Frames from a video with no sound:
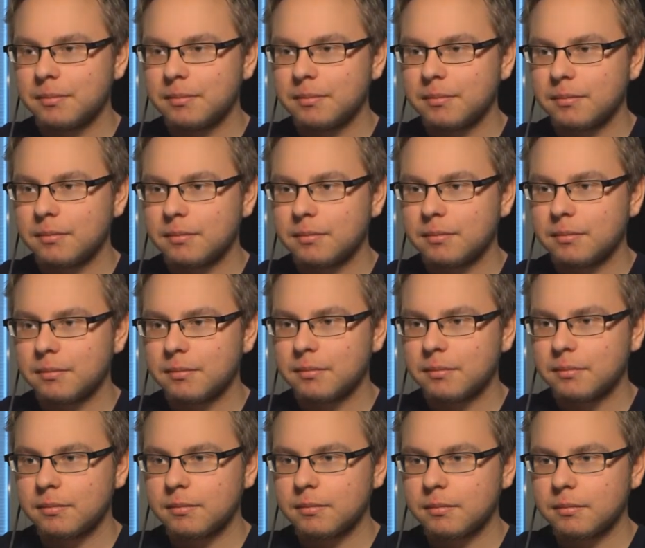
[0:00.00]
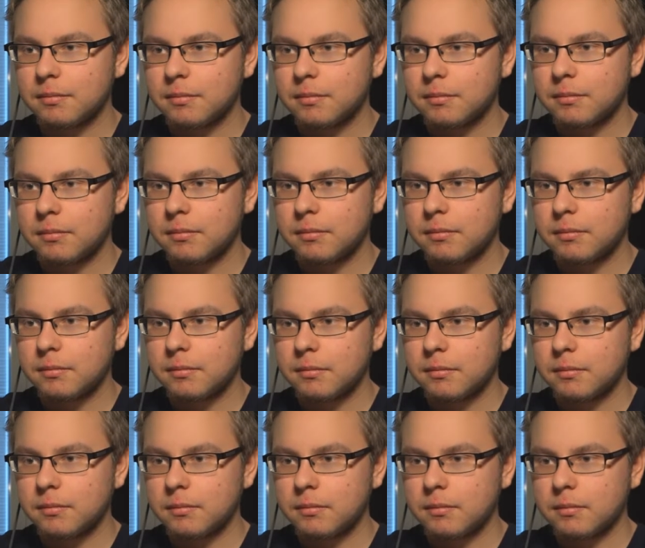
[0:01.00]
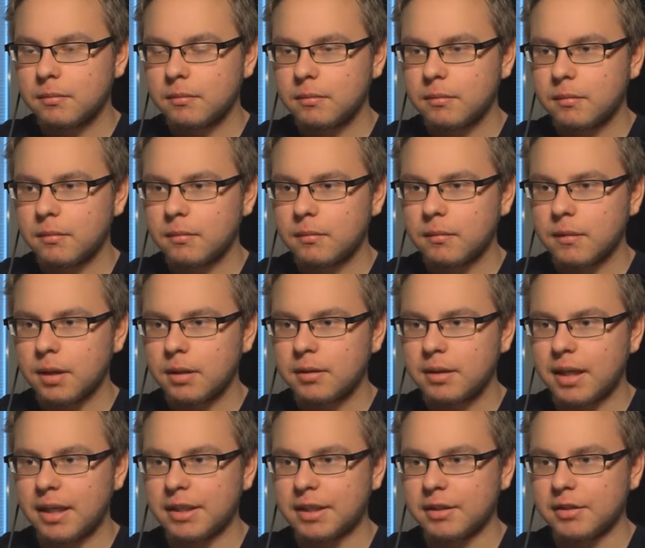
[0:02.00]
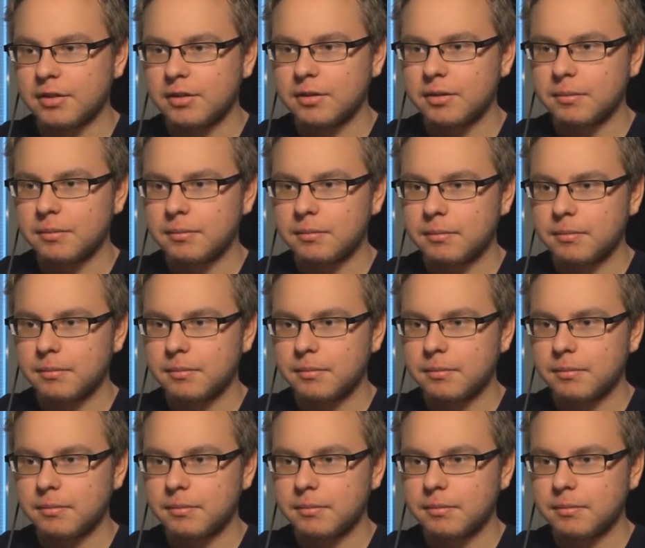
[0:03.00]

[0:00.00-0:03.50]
Did I just...